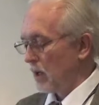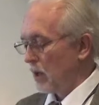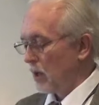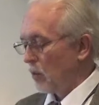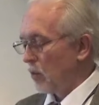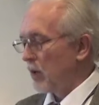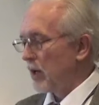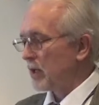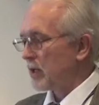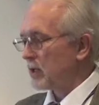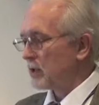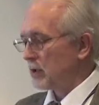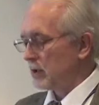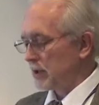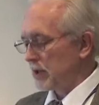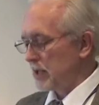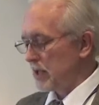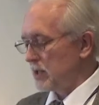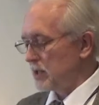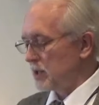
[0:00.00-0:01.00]
What could
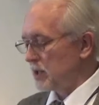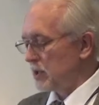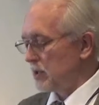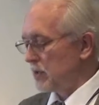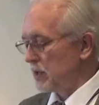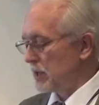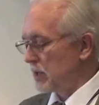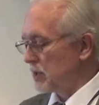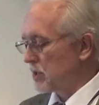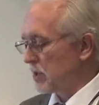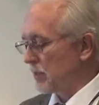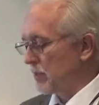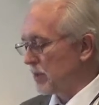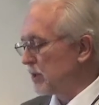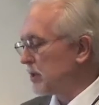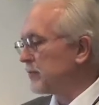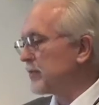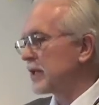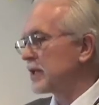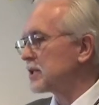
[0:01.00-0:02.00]
these two dissimilar
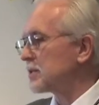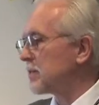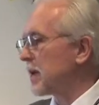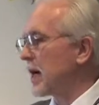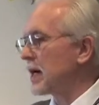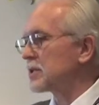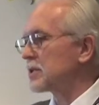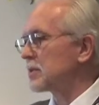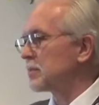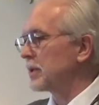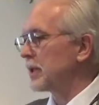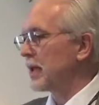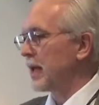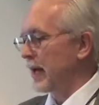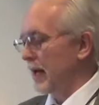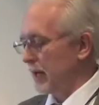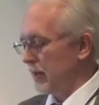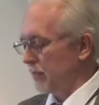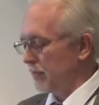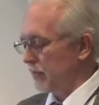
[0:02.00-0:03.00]
events possibly
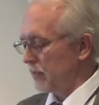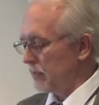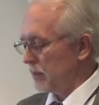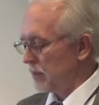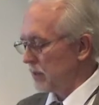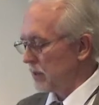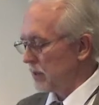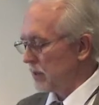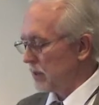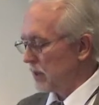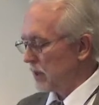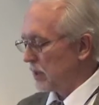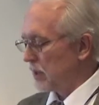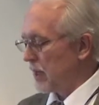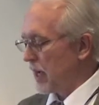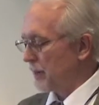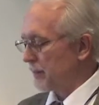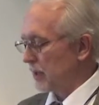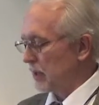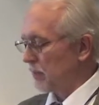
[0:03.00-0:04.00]
have in
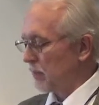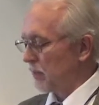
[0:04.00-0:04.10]
common?